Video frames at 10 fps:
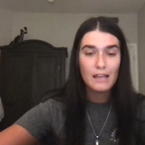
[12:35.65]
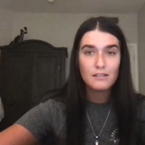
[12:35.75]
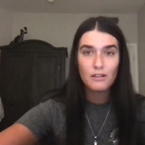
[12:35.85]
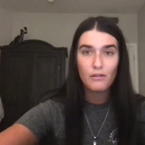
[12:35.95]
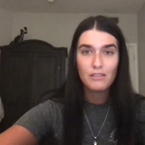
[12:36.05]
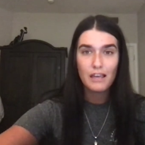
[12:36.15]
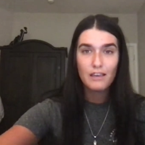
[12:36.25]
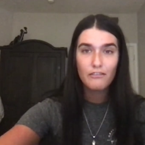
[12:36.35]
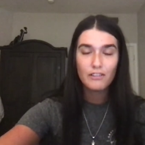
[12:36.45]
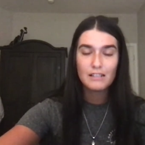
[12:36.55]
So thank you
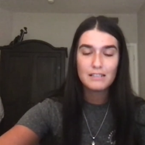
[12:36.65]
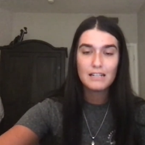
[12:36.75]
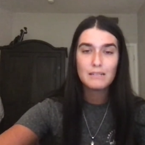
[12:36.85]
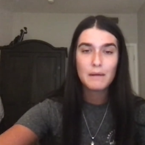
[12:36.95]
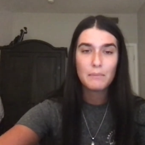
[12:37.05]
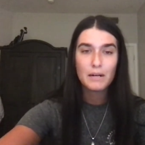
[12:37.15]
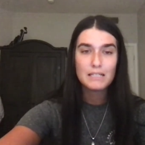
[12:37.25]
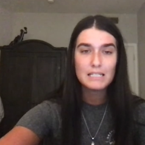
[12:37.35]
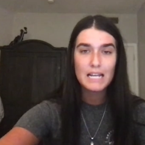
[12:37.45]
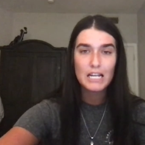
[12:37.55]
for listening to my
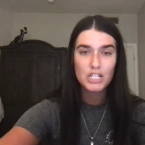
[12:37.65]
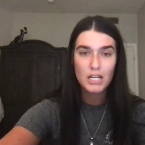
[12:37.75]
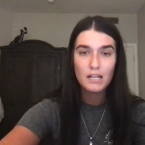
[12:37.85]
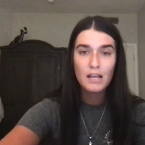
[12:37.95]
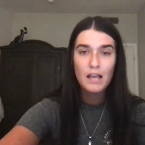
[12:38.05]
presentation